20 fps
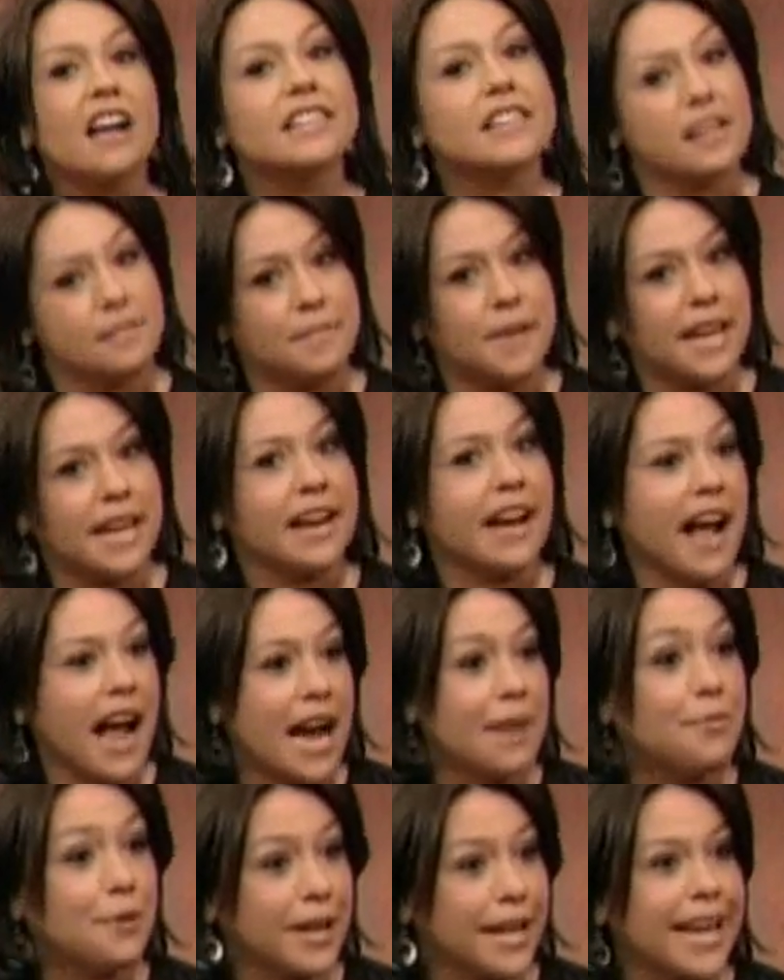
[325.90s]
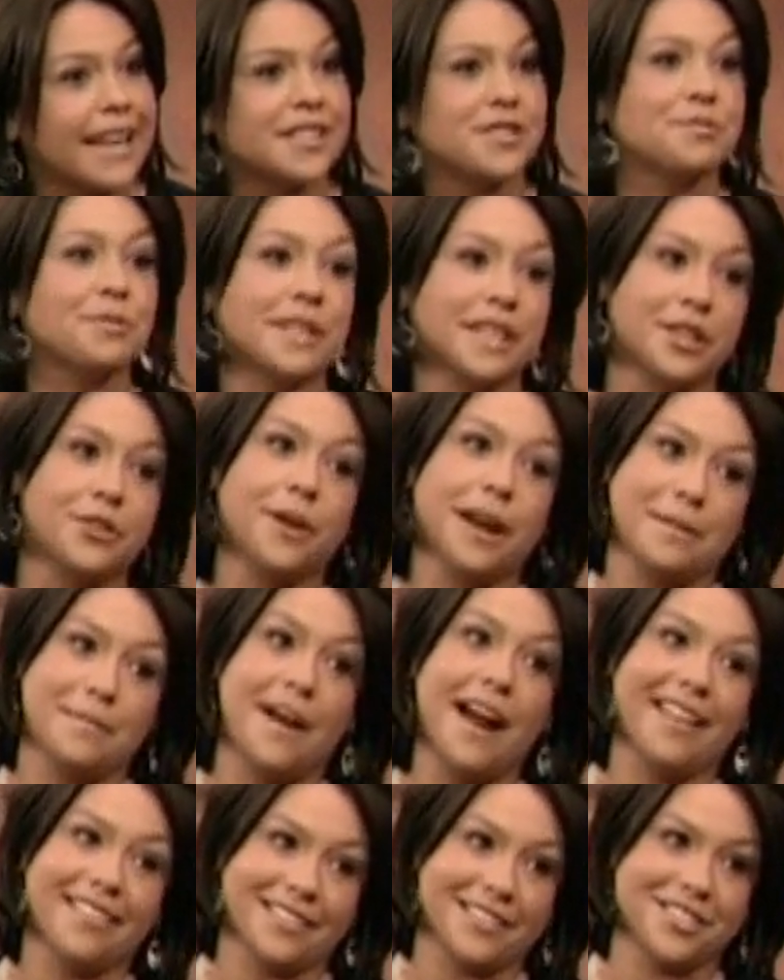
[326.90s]
beyond being a hybrid. It gets really
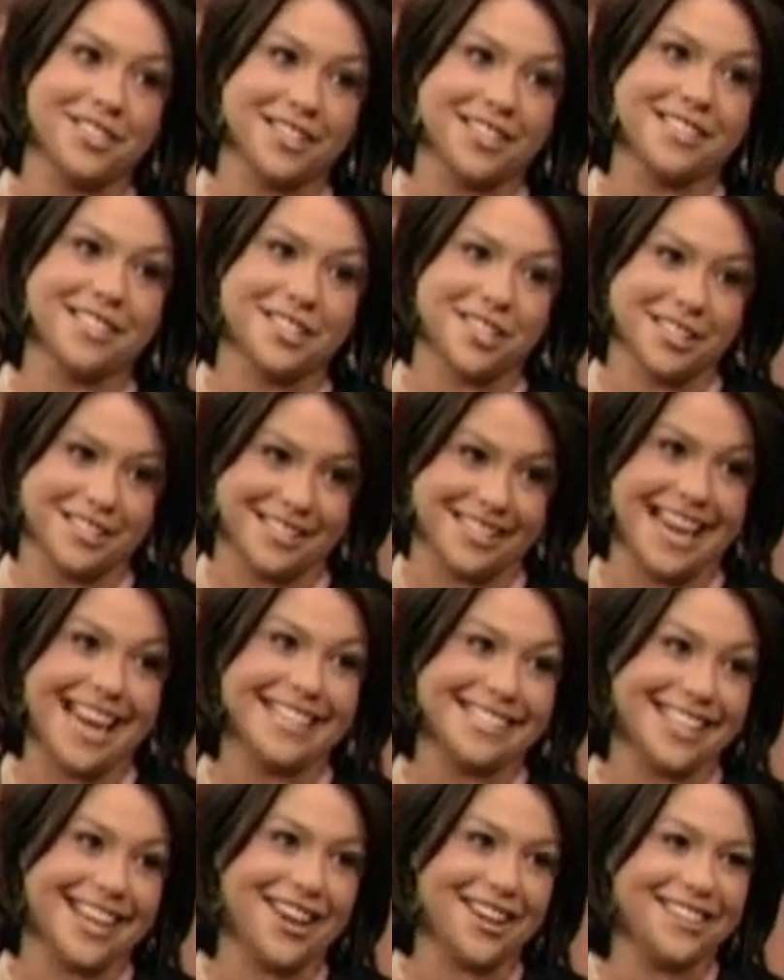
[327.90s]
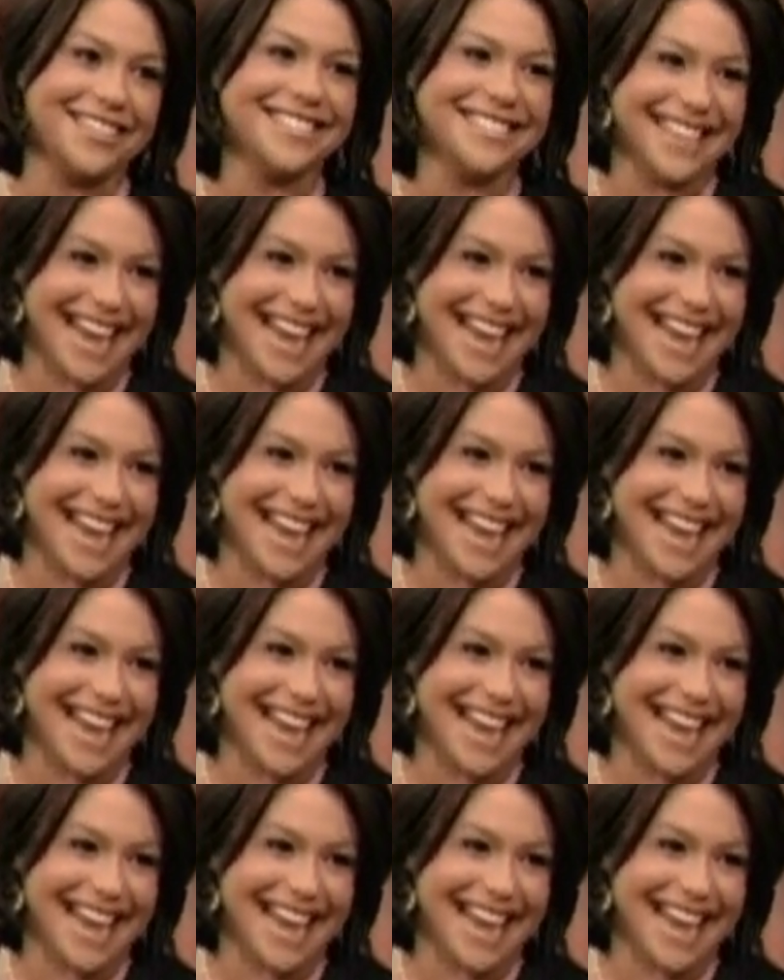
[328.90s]
great mileage. Yeah, pretty much.